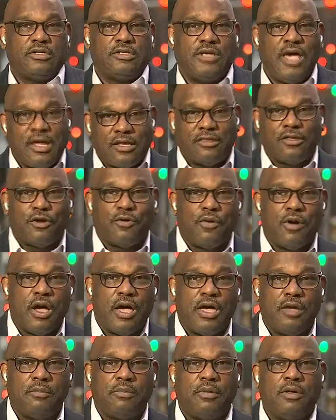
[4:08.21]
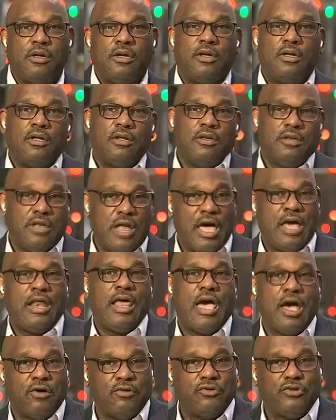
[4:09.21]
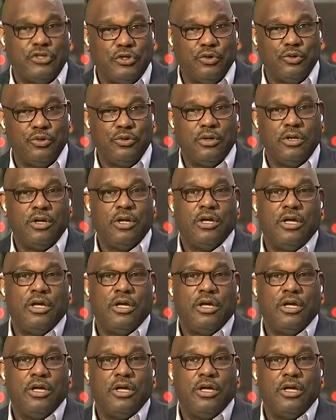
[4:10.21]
detect the crime, not how to